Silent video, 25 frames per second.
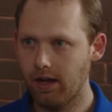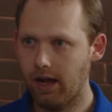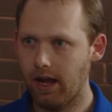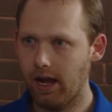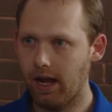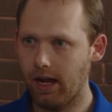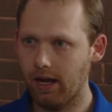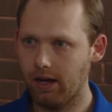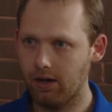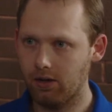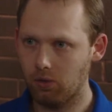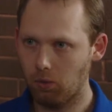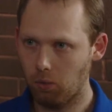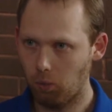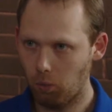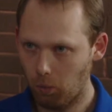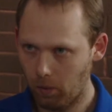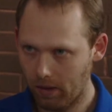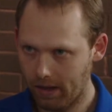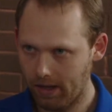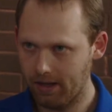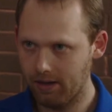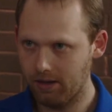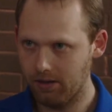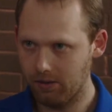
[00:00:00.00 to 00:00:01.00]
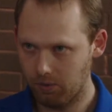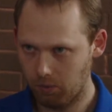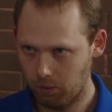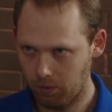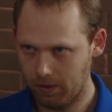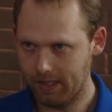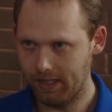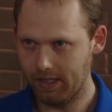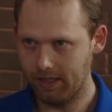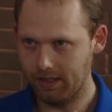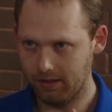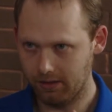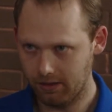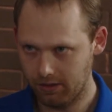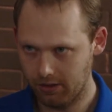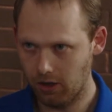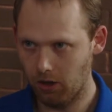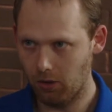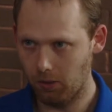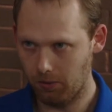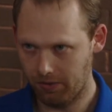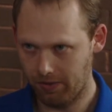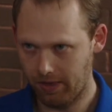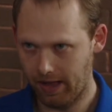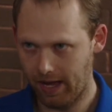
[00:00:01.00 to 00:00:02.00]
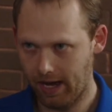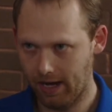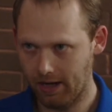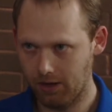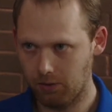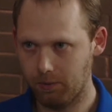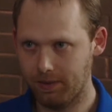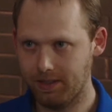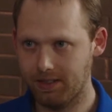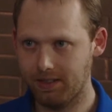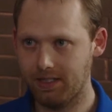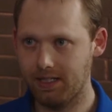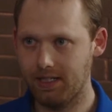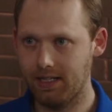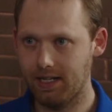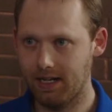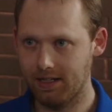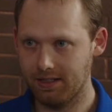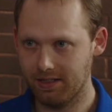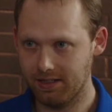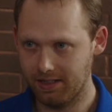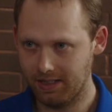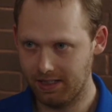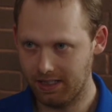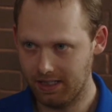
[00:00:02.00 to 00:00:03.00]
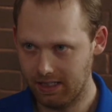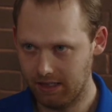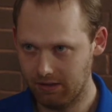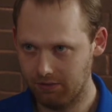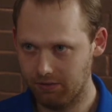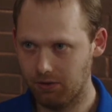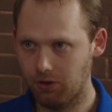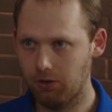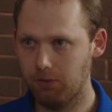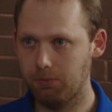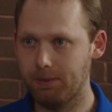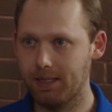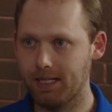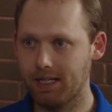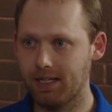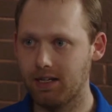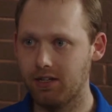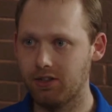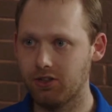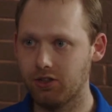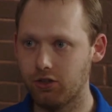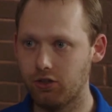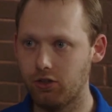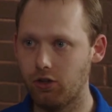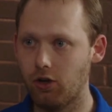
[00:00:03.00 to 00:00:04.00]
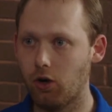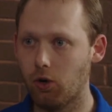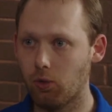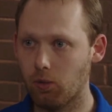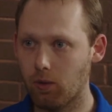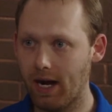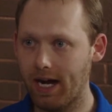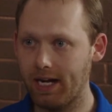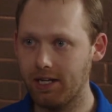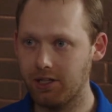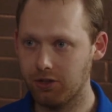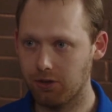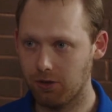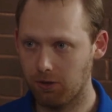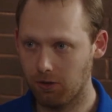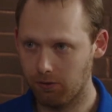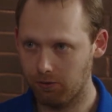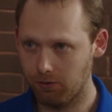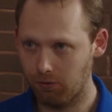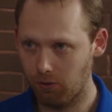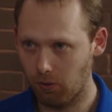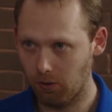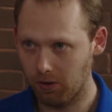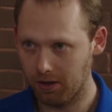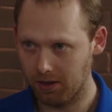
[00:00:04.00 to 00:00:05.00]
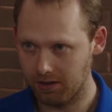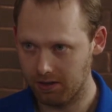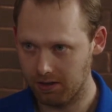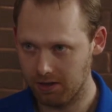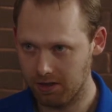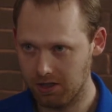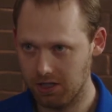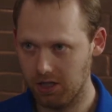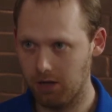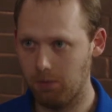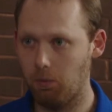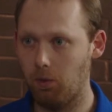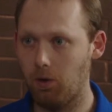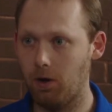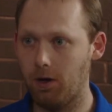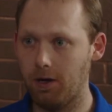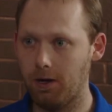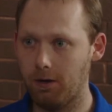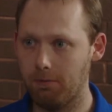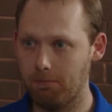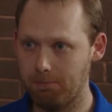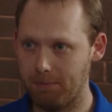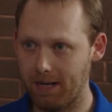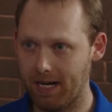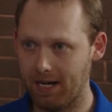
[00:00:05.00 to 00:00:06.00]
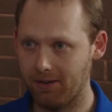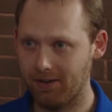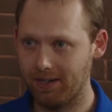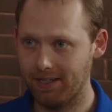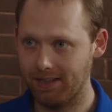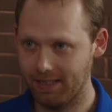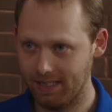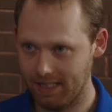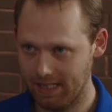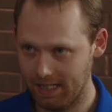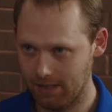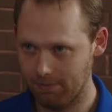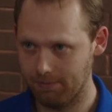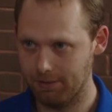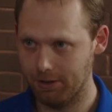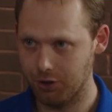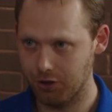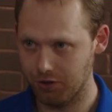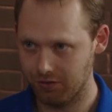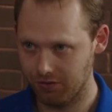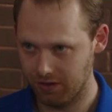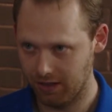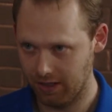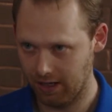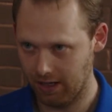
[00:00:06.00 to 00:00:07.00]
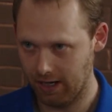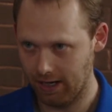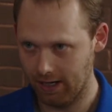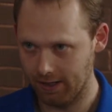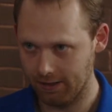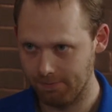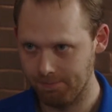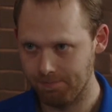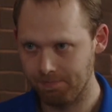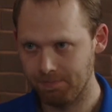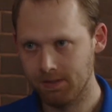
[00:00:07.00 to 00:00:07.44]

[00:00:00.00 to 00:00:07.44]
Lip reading: And when we note that, we see it as an evil because no rights are afforded to someone bearing the image of God.